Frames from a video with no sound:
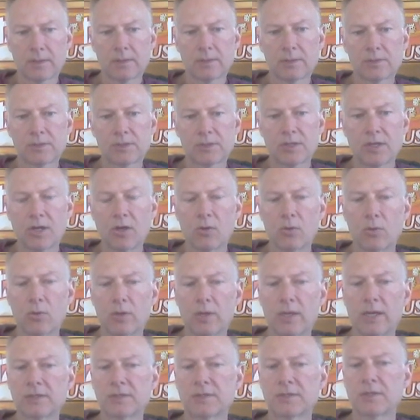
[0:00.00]
So
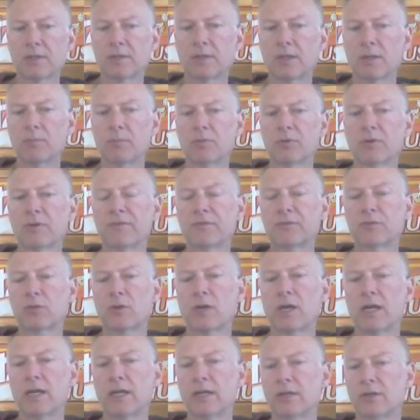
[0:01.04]
as the number of
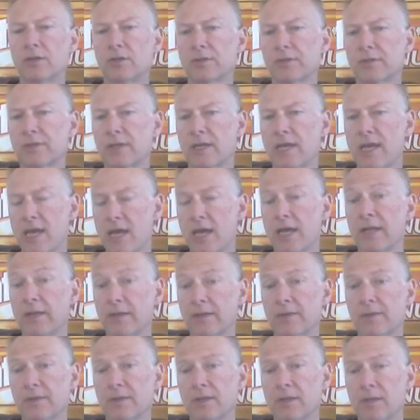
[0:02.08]
trials
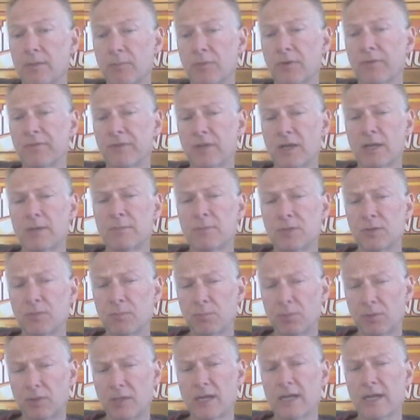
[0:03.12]
n, the number of times you
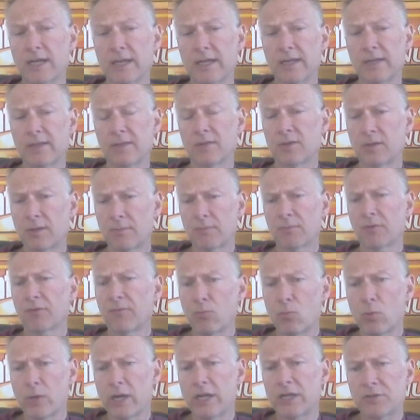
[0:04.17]
play, the number of
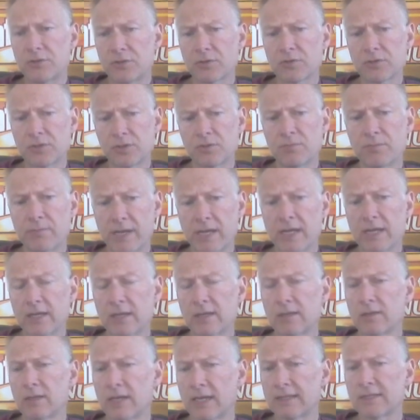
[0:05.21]
wagers you
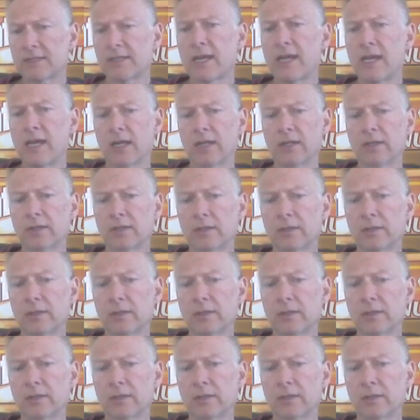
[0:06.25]
make, that's n.